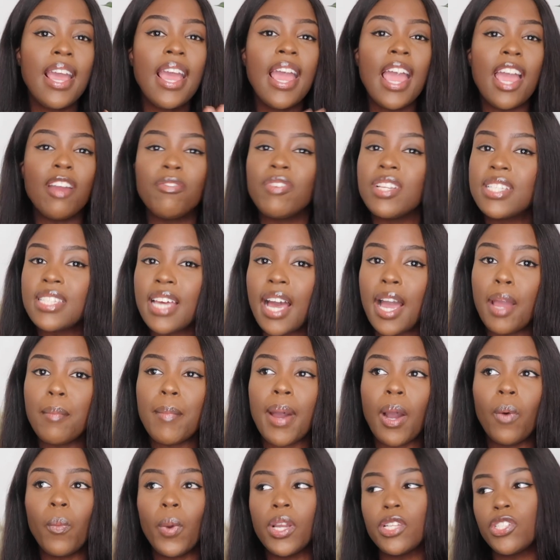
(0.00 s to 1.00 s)
every time
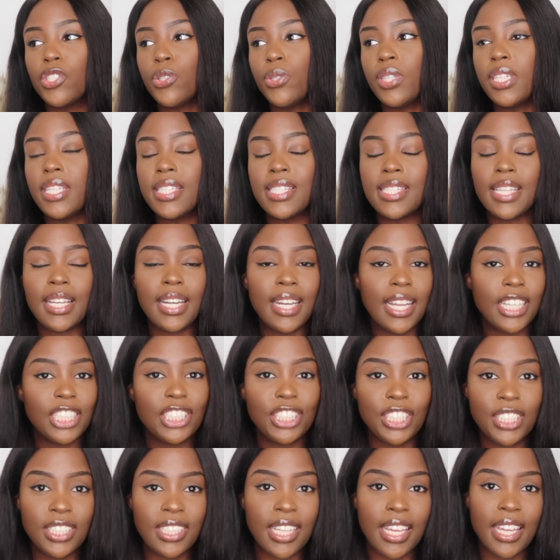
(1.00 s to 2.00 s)
I went to these
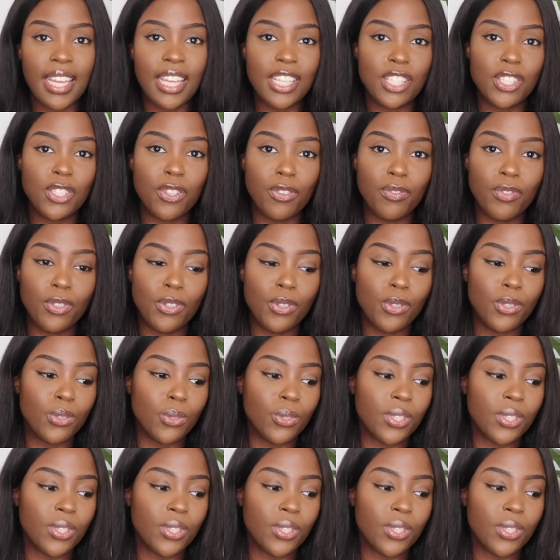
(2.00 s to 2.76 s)
selection day interviews